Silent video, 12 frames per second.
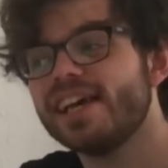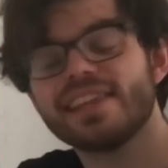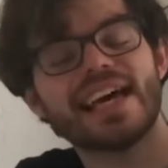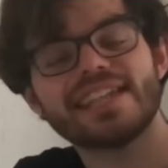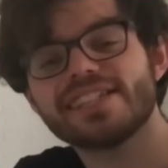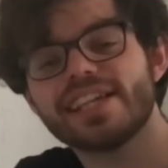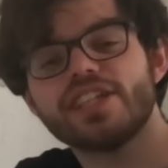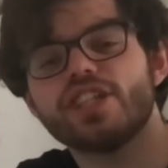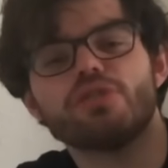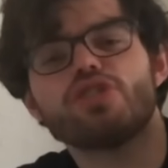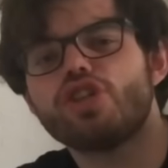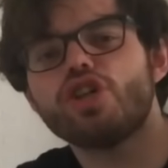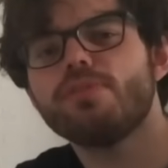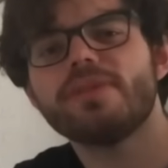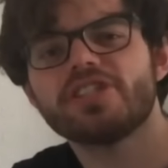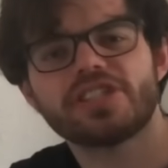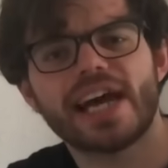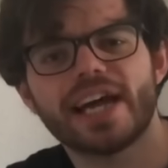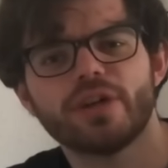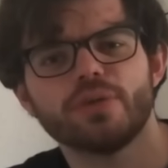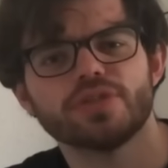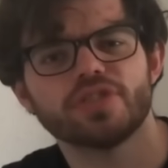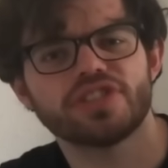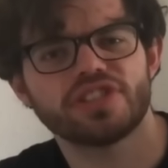That's like, you know, two missed
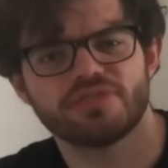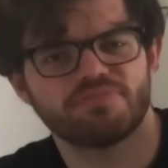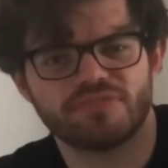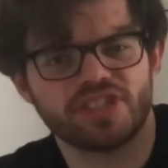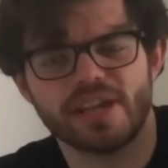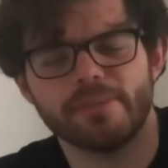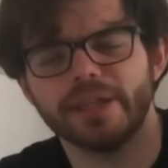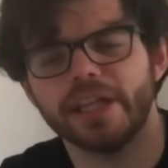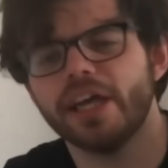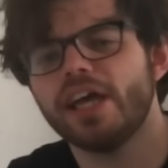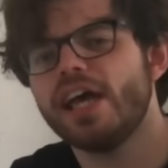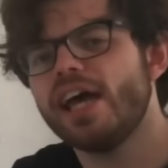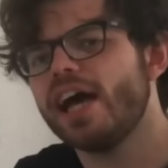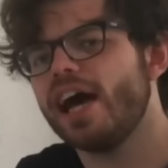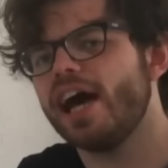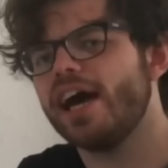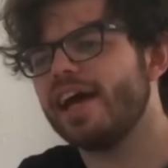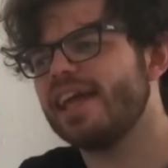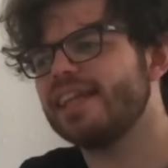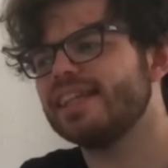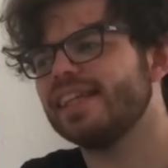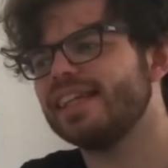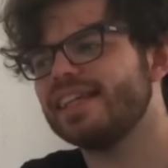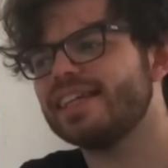tackles or similar uh, in
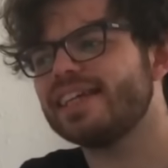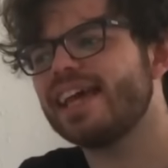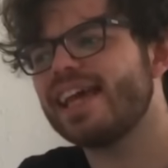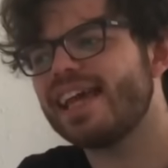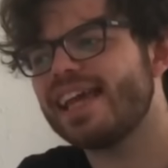the league.